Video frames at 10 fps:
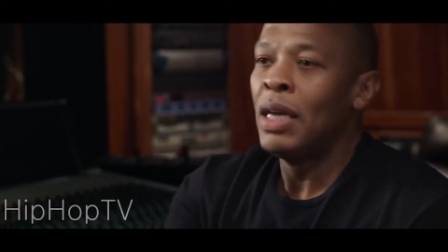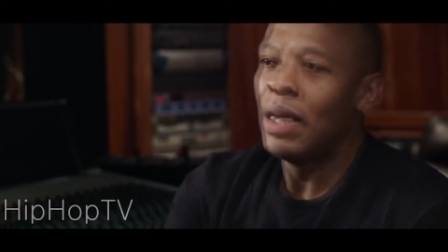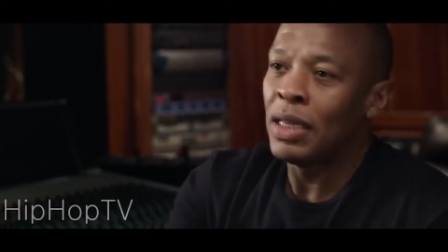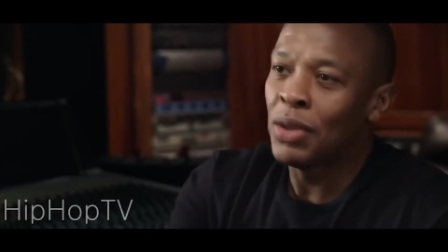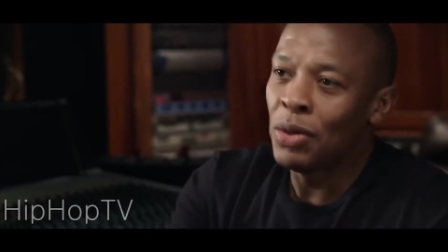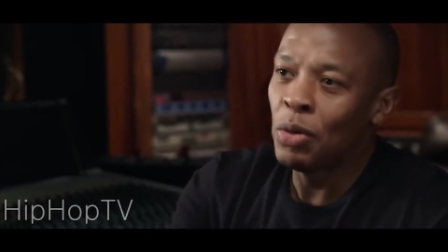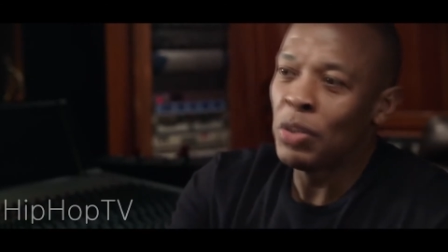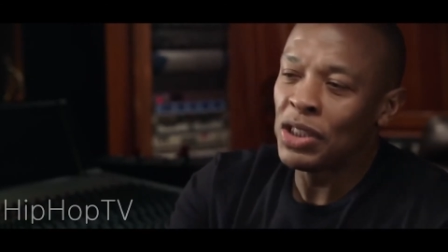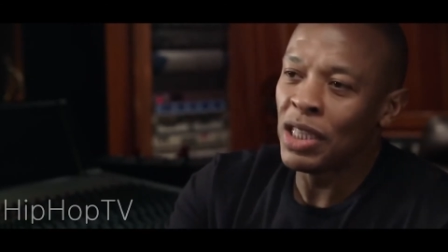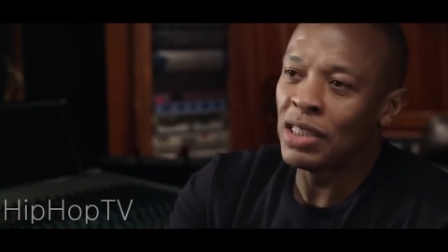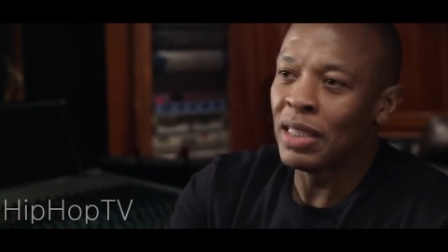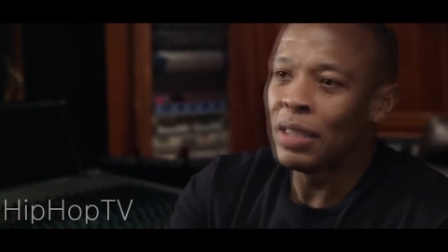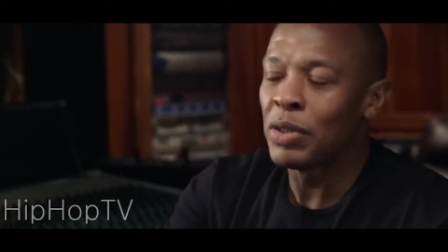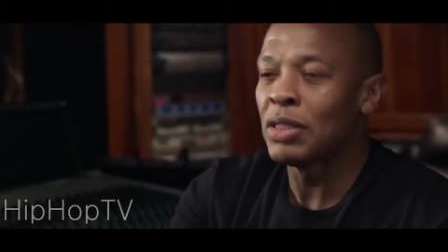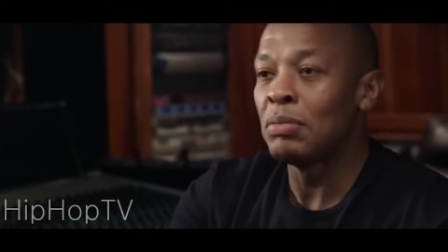Another interesting thing is
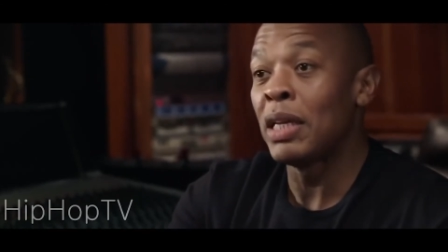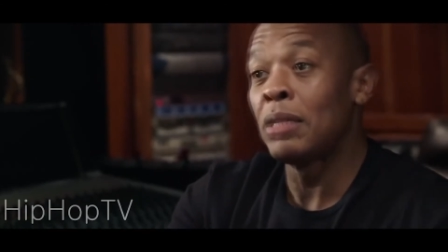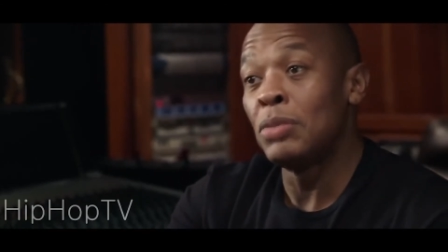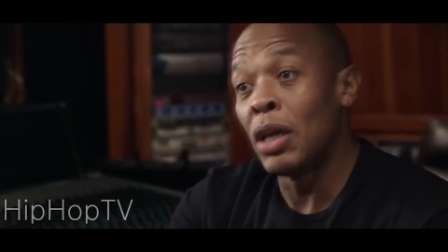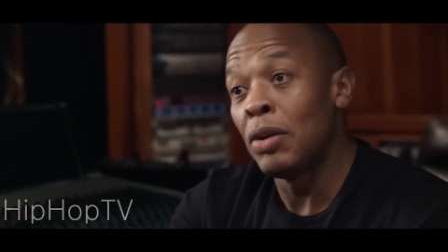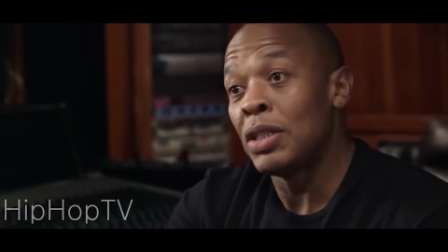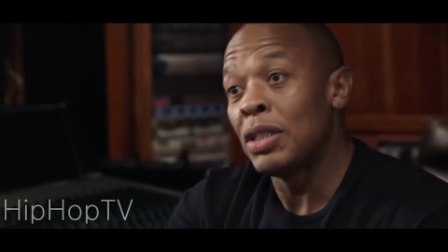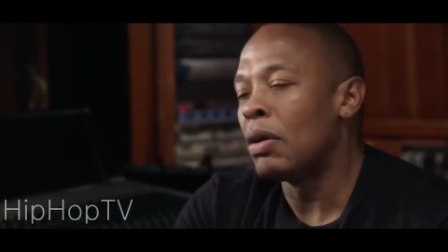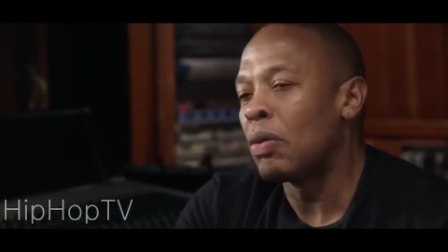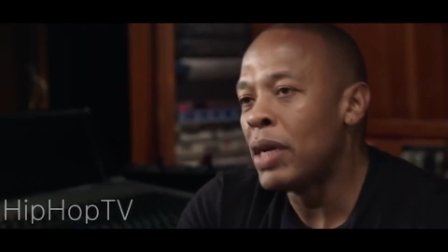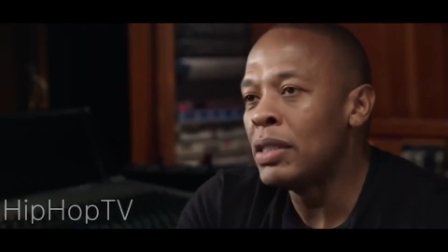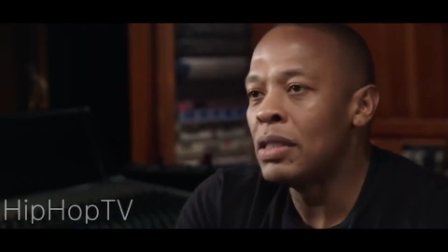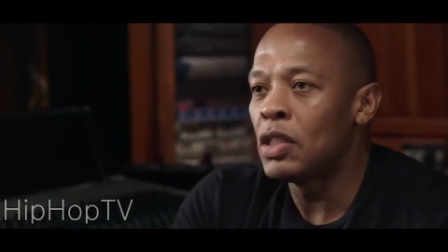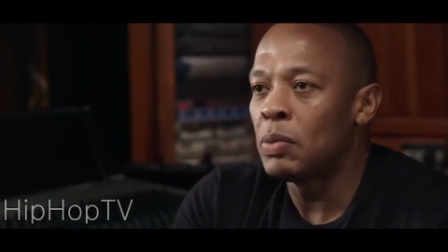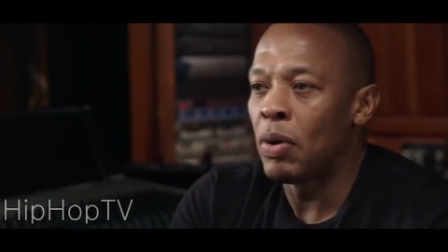that on Snoop Dogg's
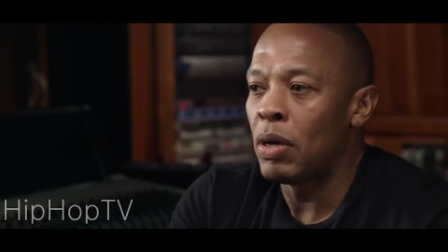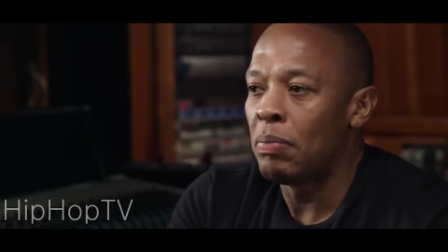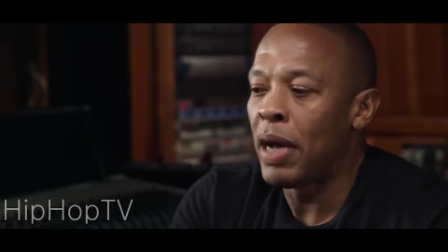1993 Doggy